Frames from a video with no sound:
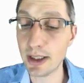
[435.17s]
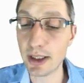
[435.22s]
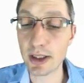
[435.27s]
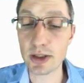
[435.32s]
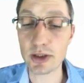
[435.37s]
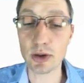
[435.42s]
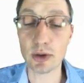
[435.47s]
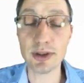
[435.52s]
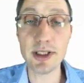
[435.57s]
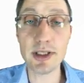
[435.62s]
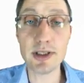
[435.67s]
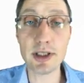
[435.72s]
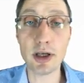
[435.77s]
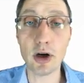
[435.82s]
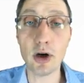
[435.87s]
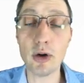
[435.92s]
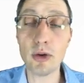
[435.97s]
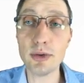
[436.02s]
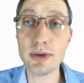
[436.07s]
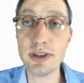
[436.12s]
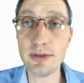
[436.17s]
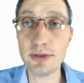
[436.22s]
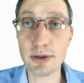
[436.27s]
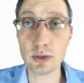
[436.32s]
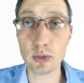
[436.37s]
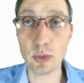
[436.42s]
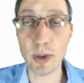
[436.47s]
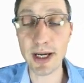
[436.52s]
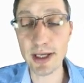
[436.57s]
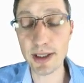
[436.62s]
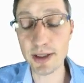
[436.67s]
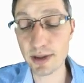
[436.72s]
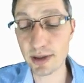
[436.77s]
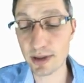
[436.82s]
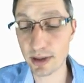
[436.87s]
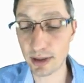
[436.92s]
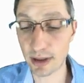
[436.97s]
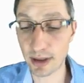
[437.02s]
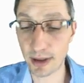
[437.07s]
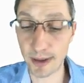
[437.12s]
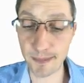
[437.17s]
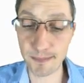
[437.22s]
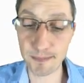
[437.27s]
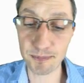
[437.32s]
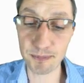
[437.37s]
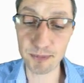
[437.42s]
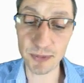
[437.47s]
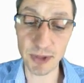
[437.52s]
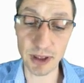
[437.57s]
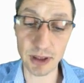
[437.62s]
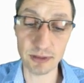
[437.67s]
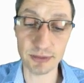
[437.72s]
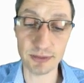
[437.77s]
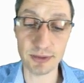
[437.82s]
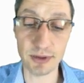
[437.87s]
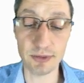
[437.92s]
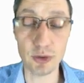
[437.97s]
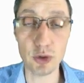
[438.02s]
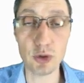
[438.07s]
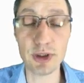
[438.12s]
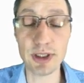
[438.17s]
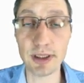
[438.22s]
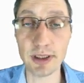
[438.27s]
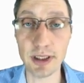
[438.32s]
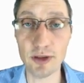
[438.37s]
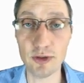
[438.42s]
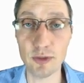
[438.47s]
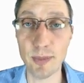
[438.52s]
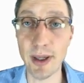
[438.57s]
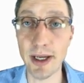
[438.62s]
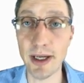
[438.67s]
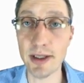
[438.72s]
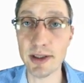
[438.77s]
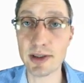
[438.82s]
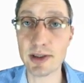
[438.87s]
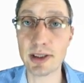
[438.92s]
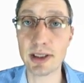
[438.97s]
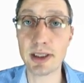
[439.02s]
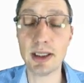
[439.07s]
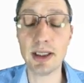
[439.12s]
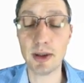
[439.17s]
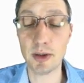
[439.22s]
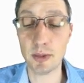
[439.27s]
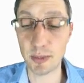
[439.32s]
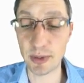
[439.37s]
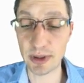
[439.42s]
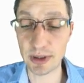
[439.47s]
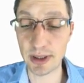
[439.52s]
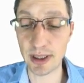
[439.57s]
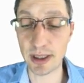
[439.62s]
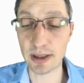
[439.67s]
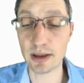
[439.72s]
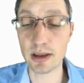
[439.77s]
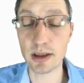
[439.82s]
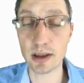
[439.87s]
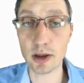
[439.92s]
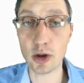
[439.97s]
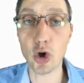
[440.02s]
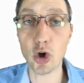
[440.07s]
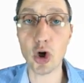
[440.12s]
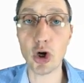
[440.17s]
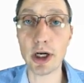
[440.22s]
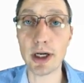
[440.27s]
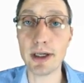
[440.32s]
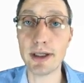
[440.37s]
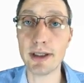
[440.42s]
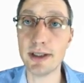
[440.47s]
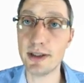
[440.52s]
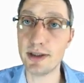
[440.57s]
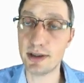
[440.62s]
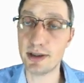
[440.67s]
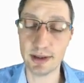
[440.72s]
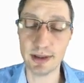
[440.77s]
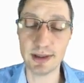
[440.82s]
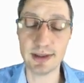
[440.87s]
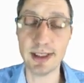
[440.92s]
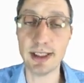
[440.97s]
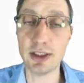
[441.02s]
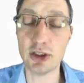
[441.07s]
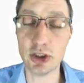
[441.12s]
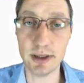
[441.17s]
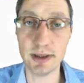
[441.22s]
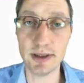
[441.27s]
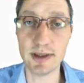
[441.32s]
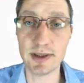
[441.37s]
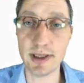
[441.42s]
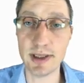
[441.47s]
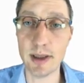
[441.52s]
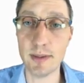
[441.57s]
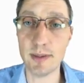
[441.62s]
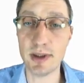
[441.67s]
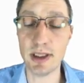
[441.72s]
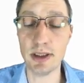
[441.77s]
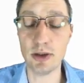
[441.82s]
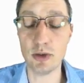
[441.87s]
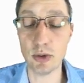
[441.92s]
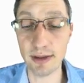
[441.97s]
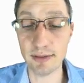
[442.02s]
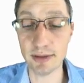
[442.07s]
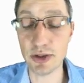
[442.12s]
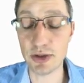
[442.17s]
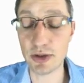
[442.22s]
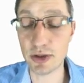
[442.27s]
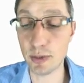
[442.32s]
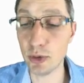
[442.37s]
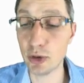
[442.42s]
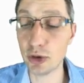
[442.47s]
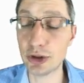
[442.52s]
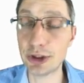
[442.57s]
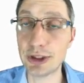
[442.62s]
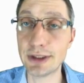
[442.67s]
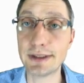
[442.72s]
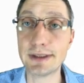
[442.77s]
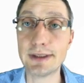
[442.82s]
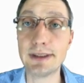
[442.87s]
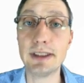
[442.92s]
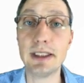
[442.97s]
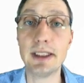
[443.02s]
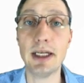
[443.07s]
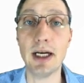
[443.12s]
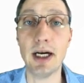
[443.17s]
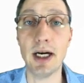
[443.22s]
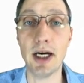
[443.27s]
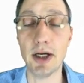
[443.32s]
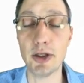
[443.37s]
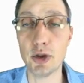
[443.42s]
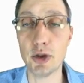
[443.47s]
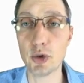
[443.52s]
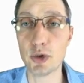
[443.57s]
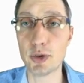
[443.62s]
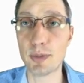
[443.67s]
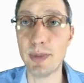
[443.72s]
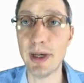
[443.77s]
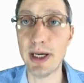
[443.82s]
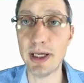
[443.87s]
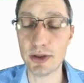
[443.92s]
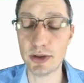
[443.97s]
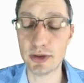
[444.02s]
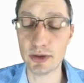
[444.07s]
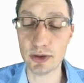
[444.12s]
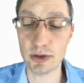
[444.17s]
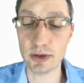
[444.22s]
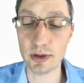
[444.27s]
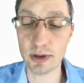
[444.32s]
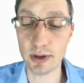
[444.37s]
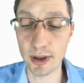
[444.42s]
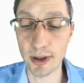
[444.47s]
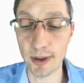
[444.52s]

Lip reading: So these are all different ways of using naive Bayes, but at the core is essentially the same thing. You have a distribution, use Bayes